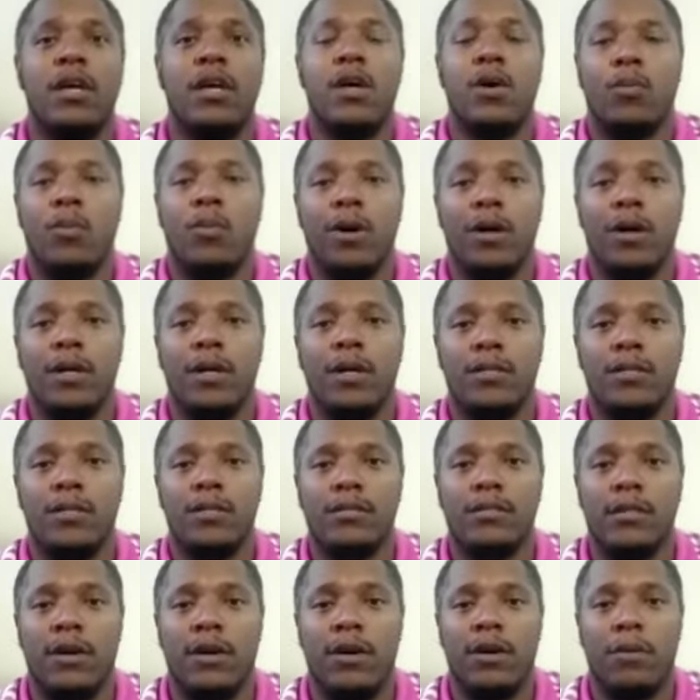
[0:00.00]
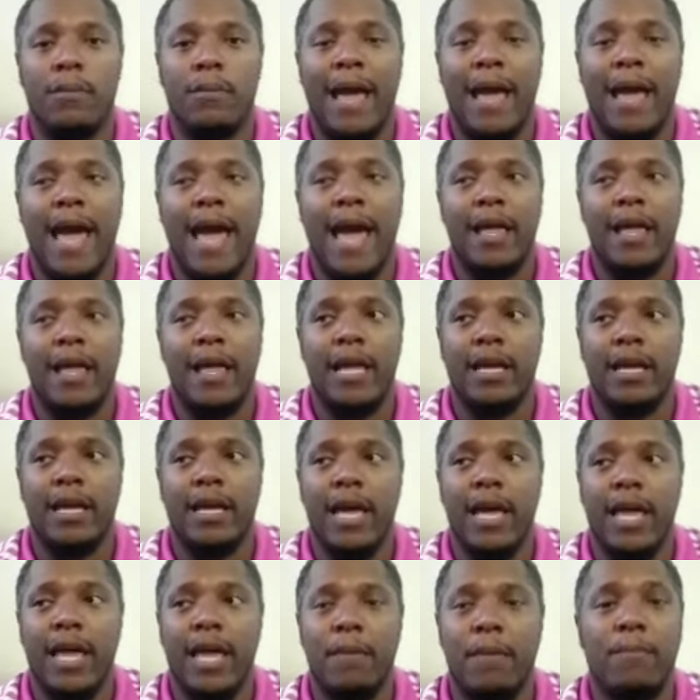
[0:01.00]
was at
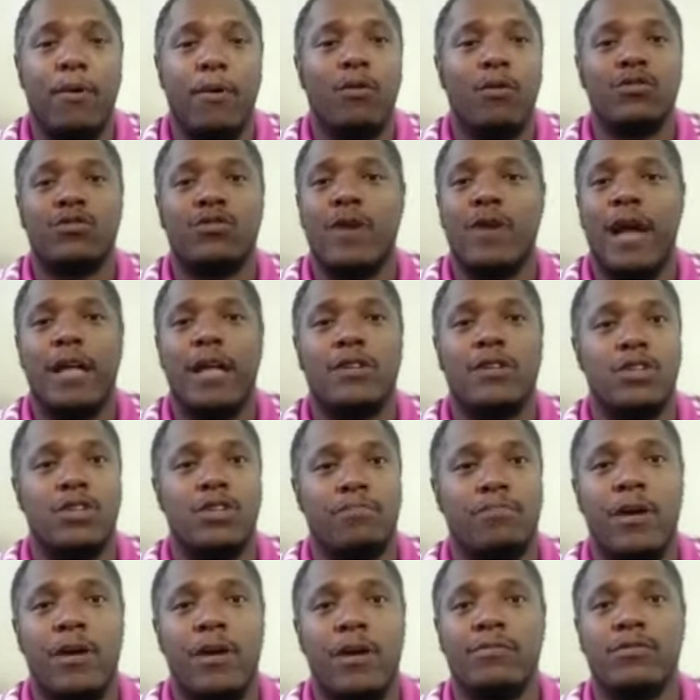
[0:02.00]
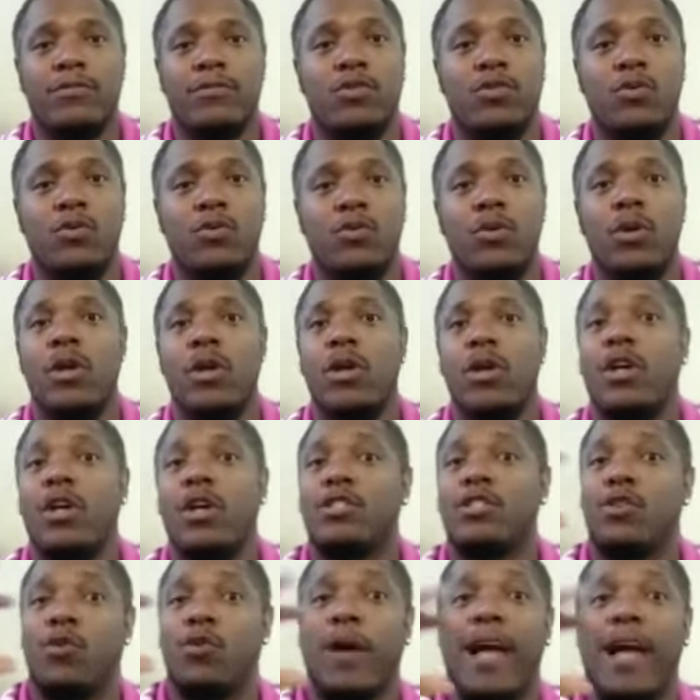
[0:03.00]
a postgraduate prep school.
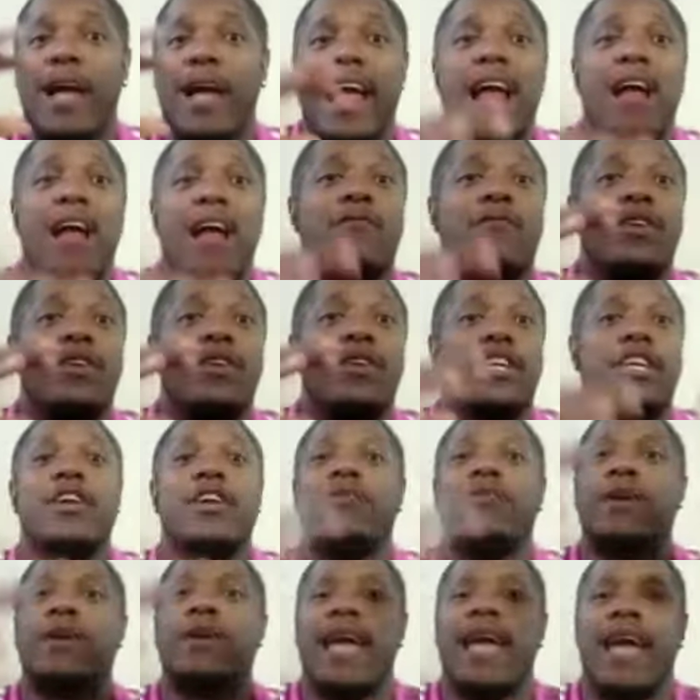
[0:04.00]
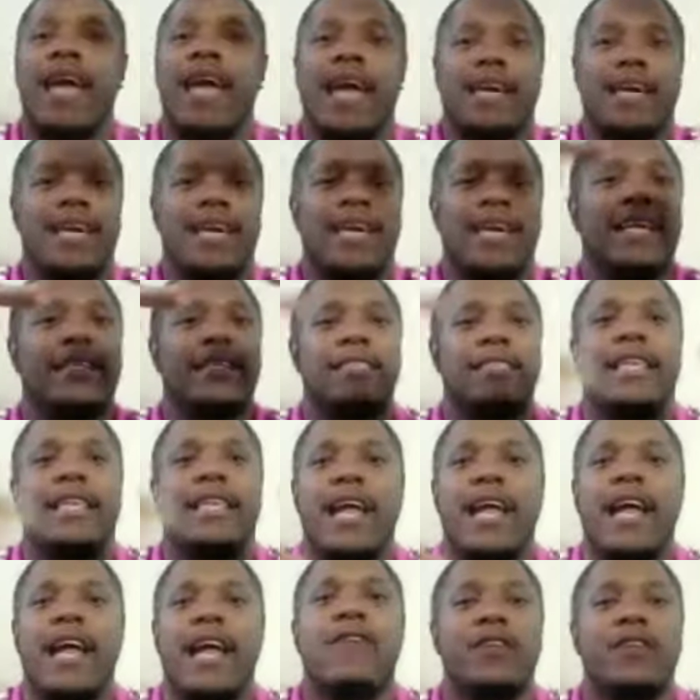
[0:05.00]
So every year we had kids at
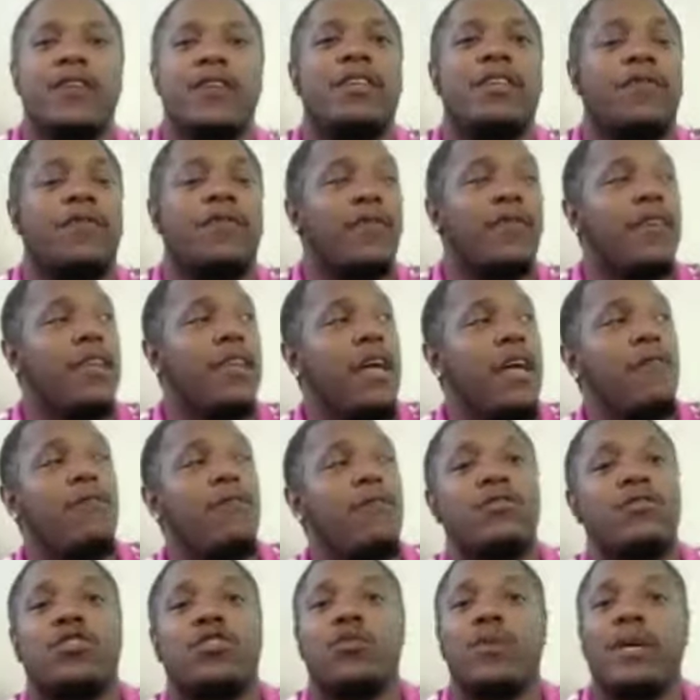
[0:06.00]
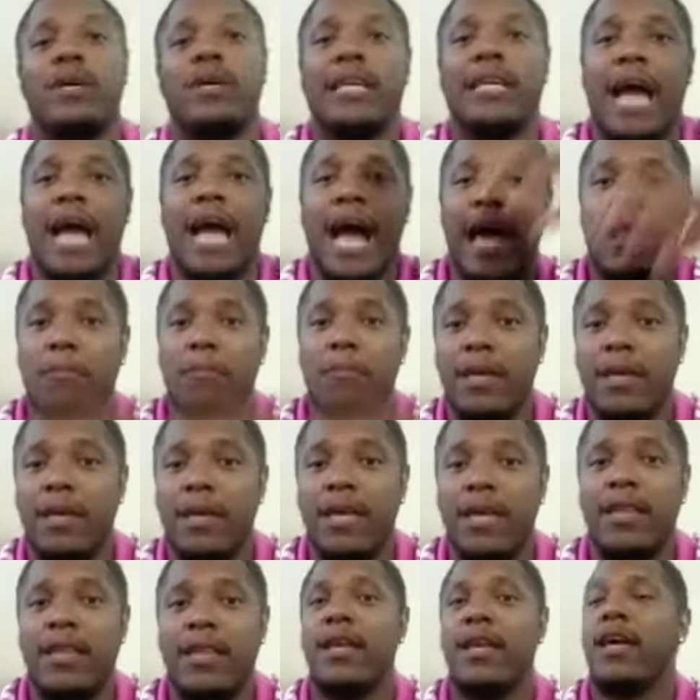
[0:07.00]
every different level. So we got them
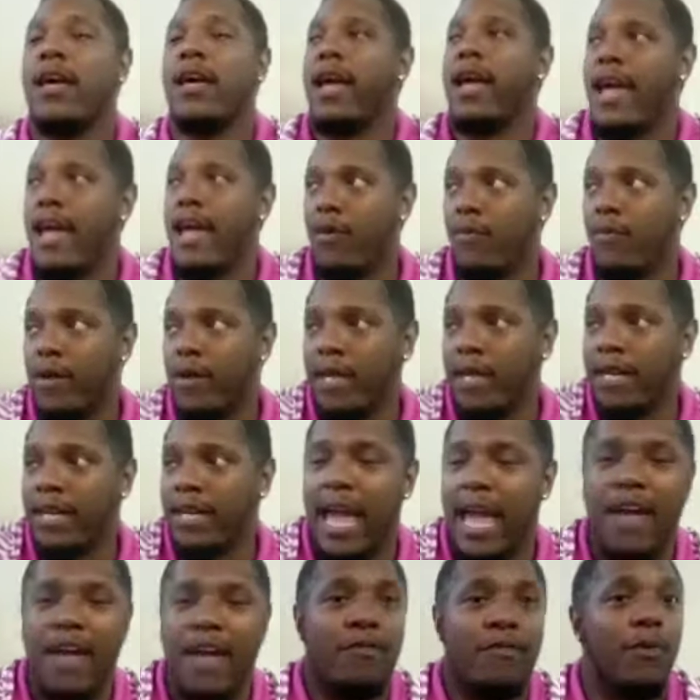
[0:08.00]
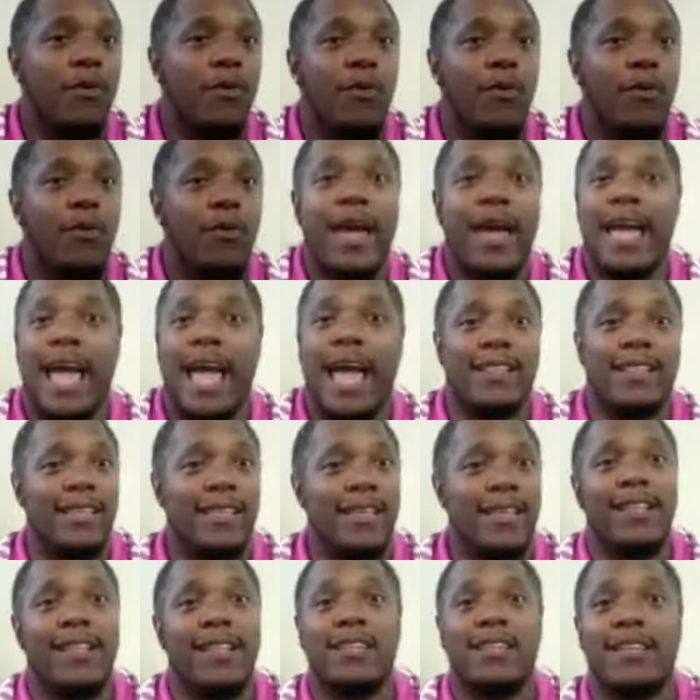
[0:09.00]
in and we gave them away at the
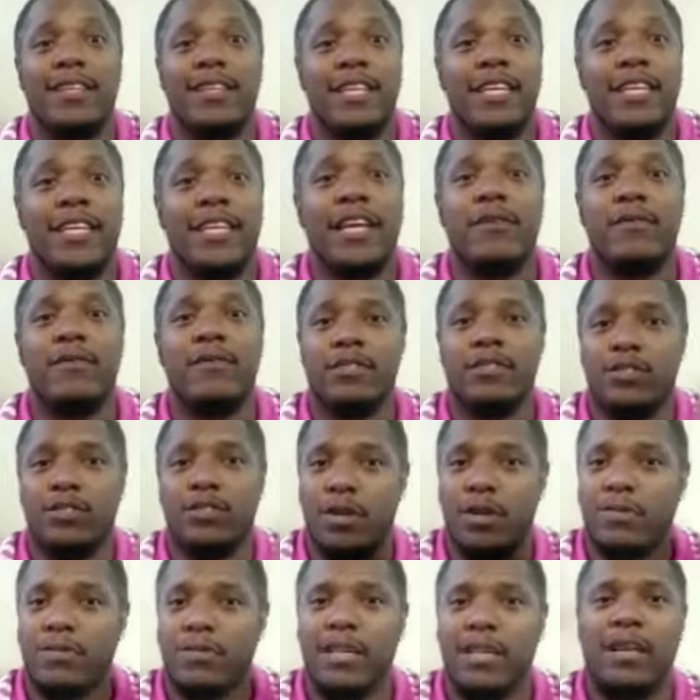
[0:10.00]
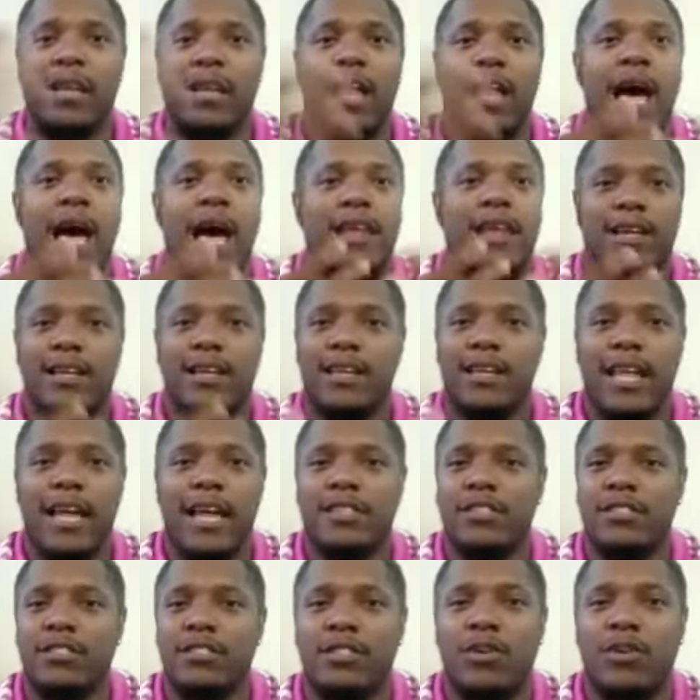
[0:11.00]
end of the year. And so there was a lot of
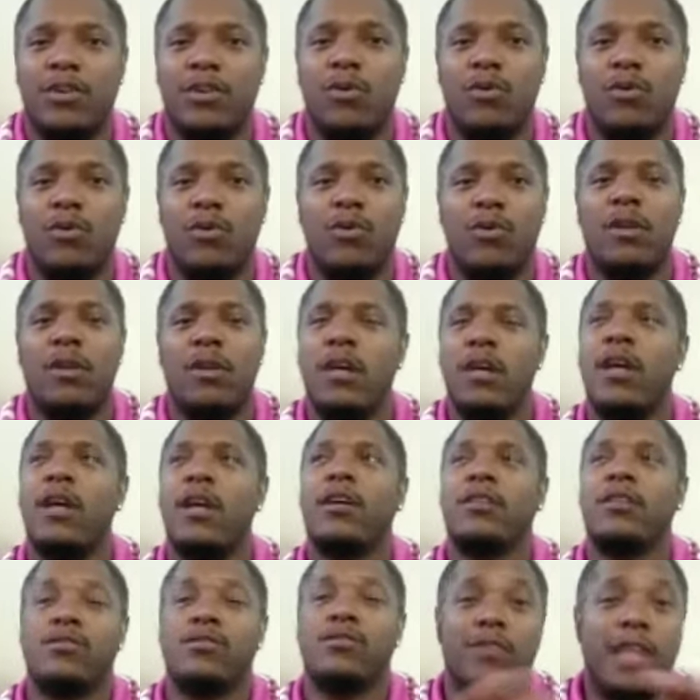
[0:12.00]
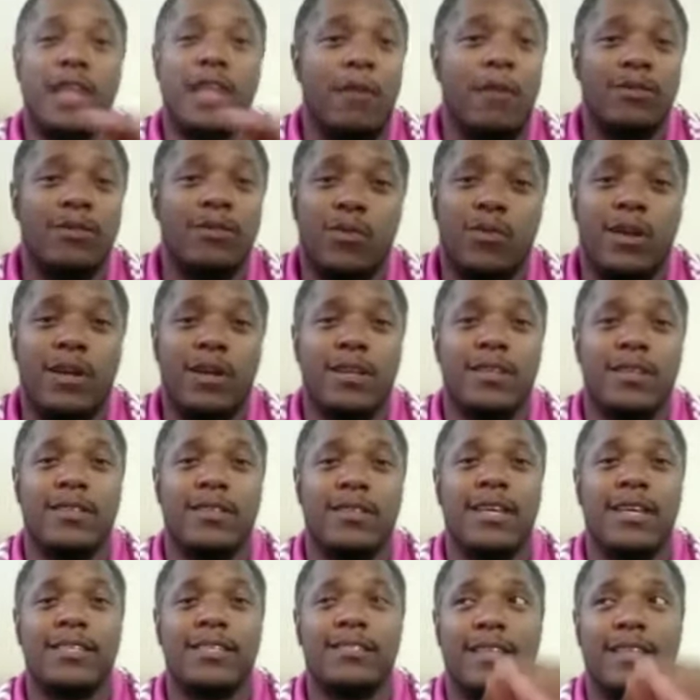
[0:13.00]
connections going on. So that was one of the
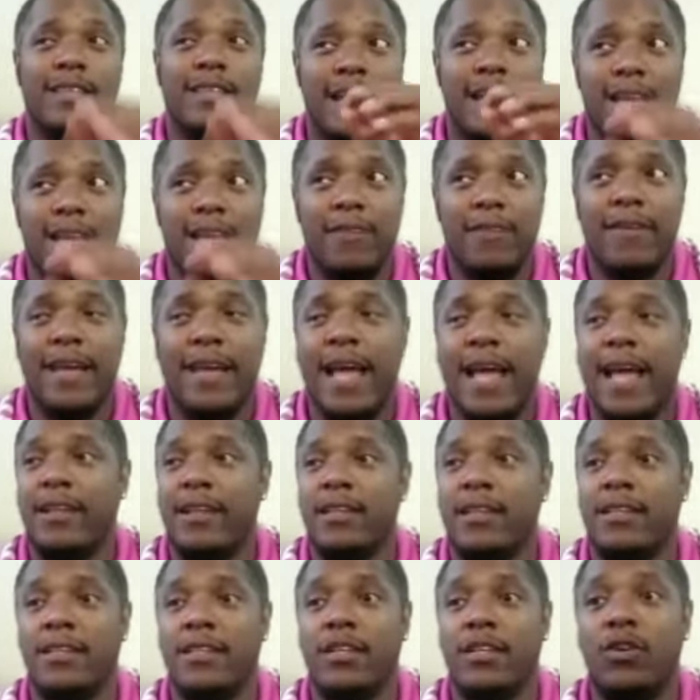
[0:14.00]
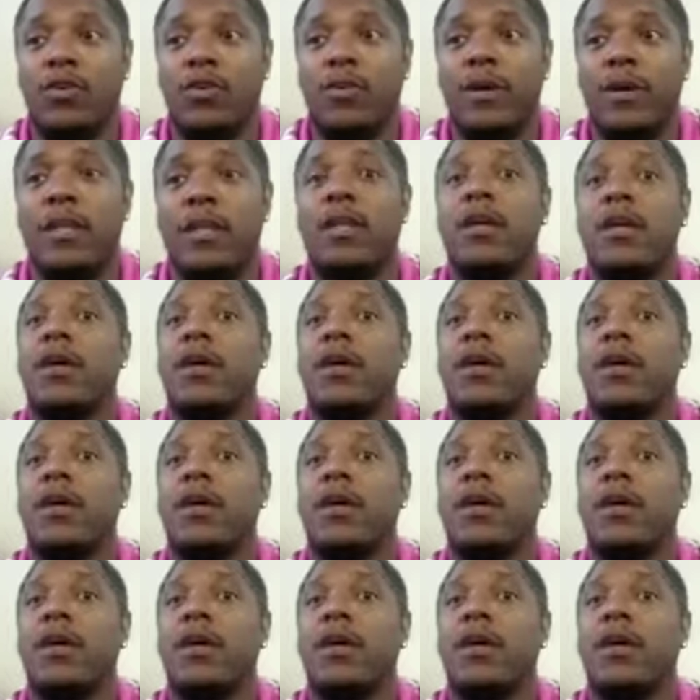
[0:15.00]
things that I never had to deal with.